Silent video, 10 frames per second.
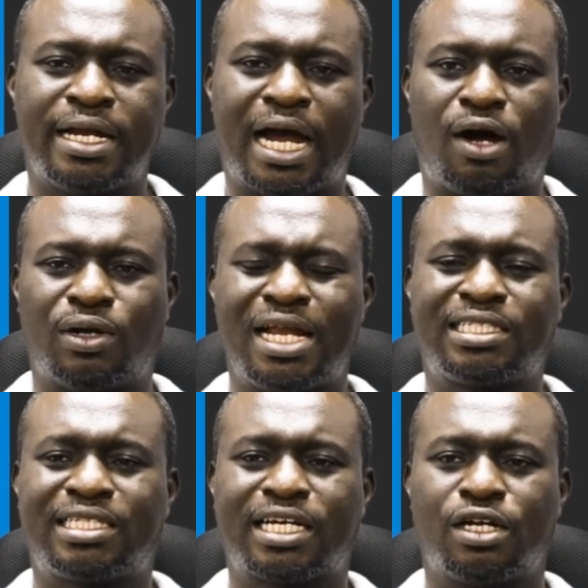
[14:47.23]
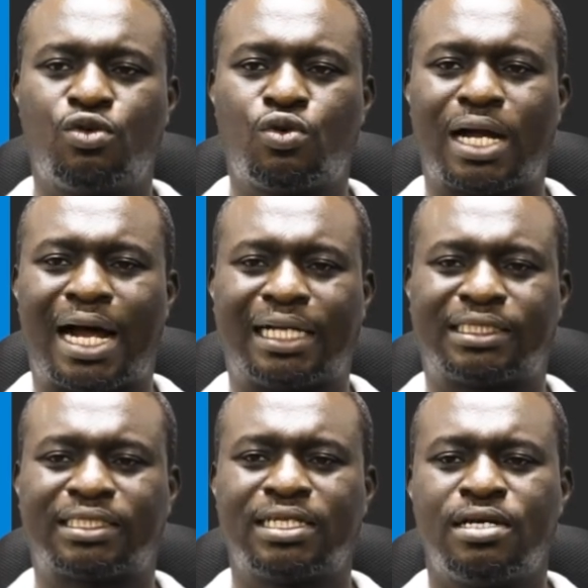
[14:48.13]
Now, let's take a look
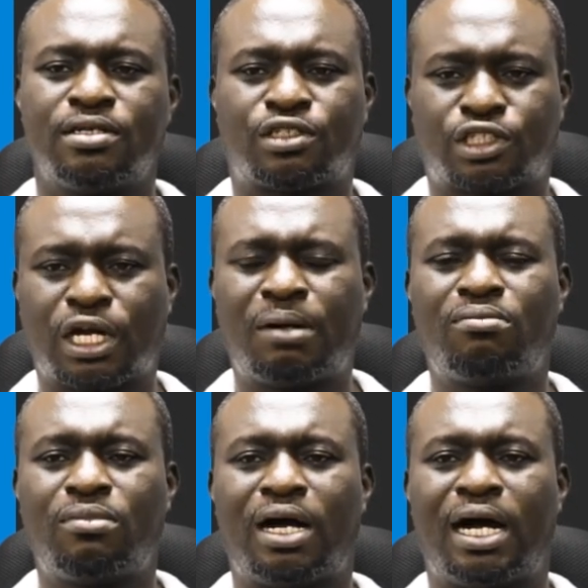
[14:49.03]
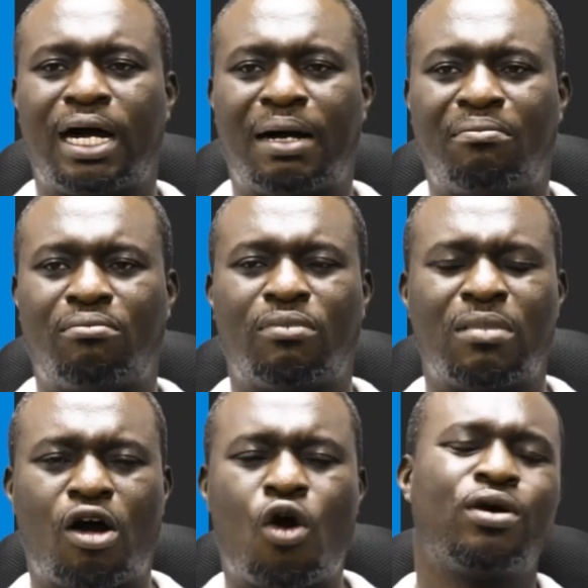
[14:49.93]
at some
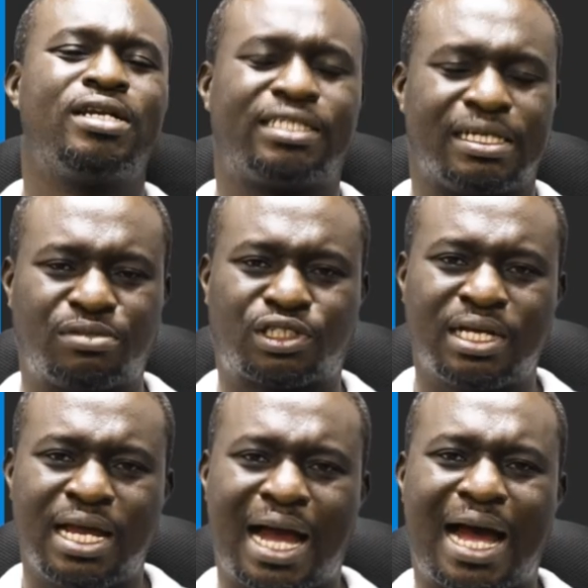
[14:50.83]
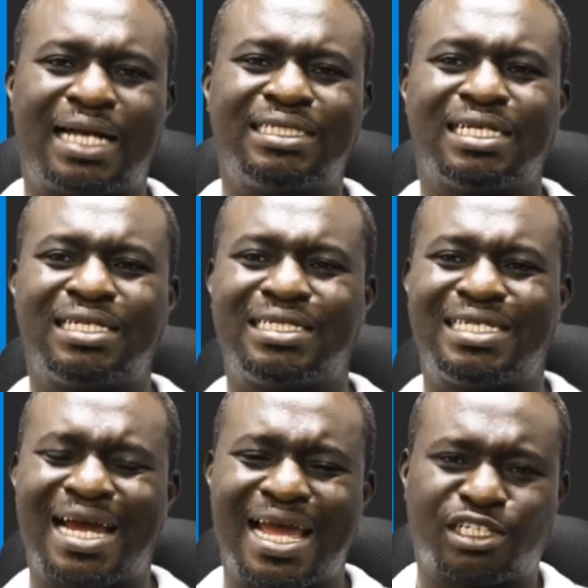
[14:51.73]
um, organisms and
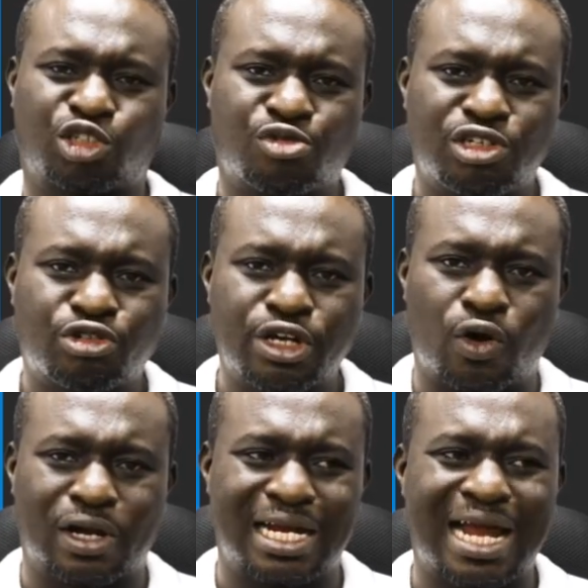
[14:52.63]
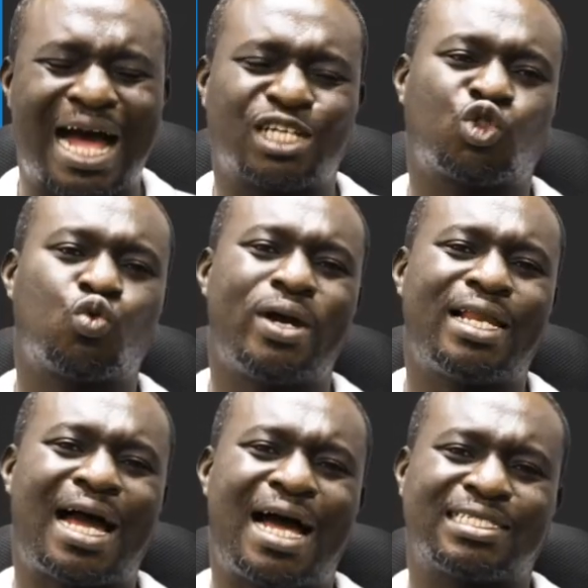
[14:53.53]
their excretory organ, as
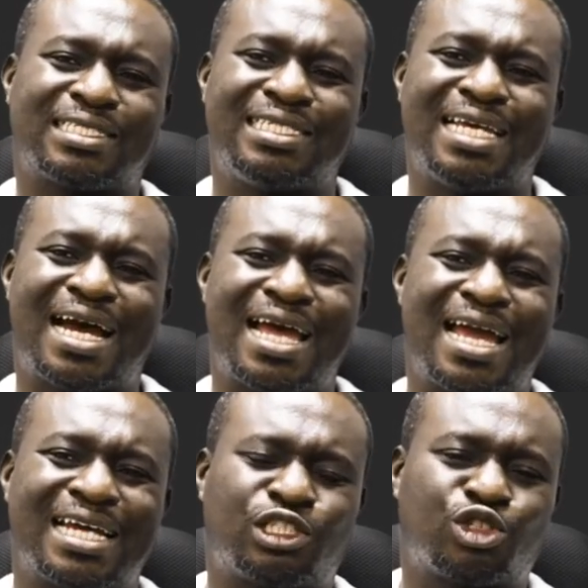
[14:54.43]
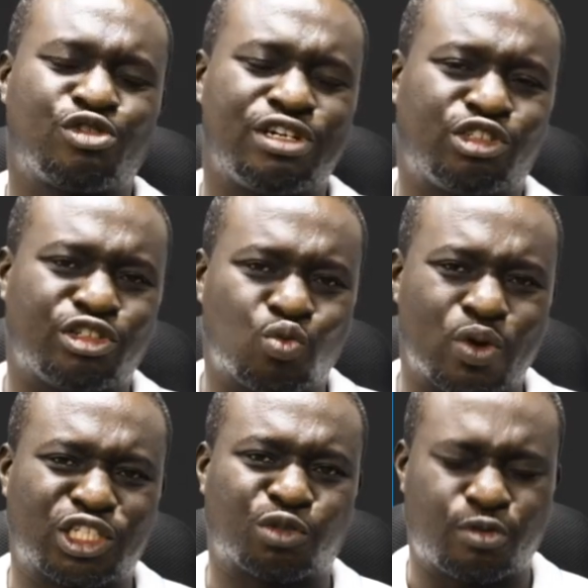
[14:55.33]
well as their excretory
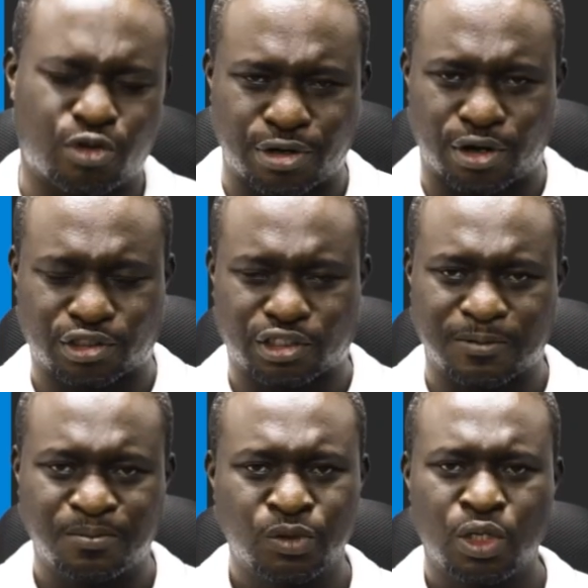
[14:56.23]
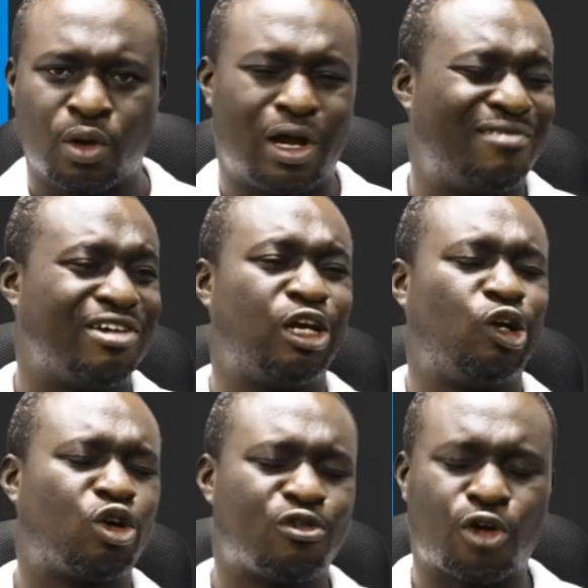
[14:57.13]
waste products. We have a
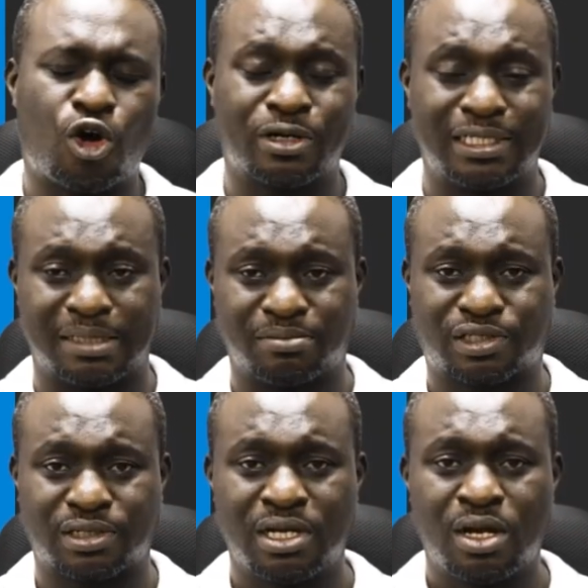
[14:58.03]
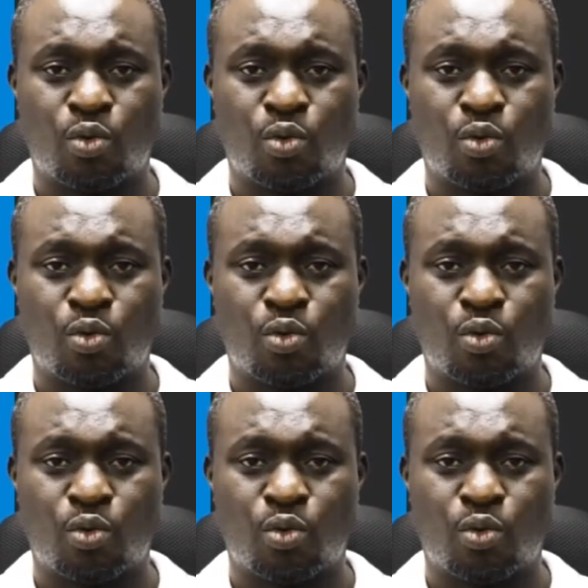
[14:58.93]
lot of organisms.